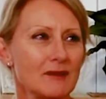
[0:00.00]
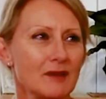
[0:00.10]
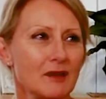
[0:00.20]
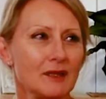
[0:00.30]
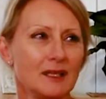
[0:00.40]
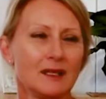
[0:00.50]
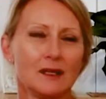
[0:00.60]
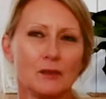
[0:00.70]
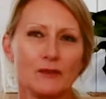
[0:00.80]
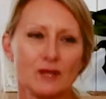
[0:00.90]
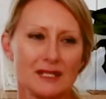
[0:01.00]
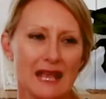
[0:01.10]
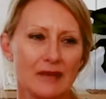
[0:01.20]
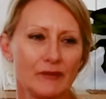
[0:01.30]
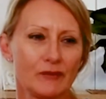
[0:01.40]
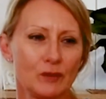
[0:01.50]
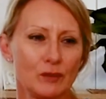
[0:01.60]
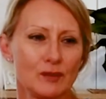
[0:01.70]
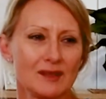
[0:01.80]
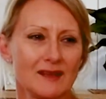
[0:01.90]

So we've just had food, so there's